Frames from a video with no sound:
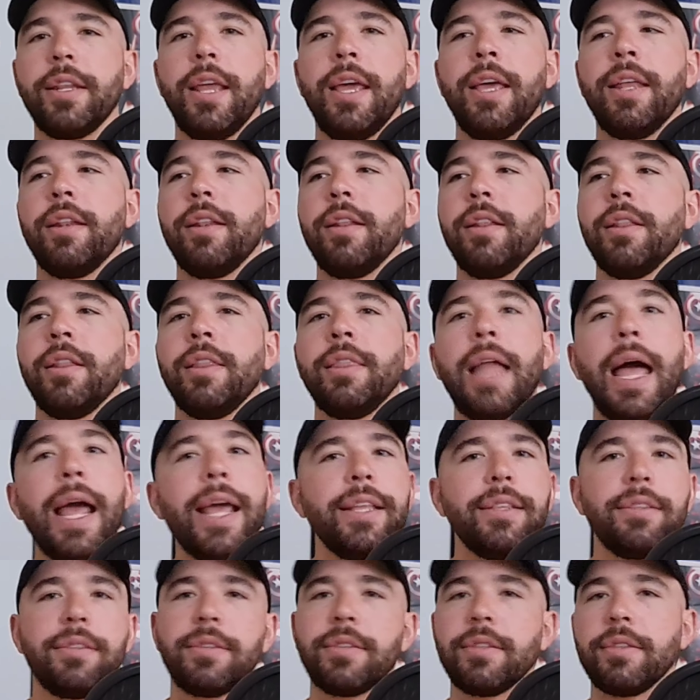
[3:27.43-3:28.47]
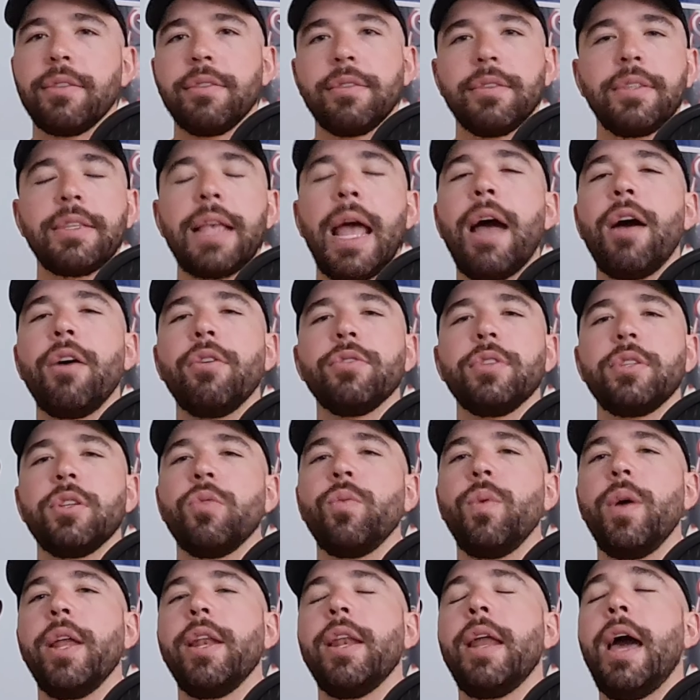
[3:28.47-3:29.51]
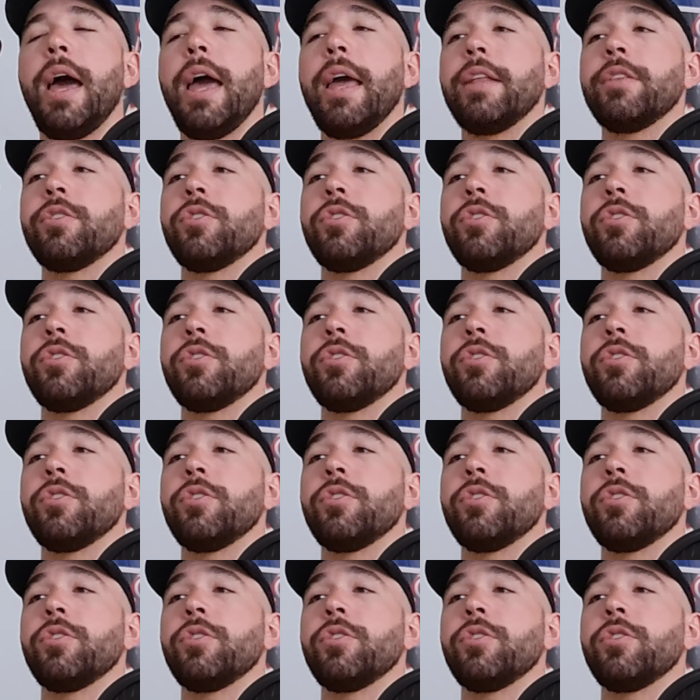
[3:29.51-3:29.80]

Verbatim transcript: and lights and sounds and whatnot.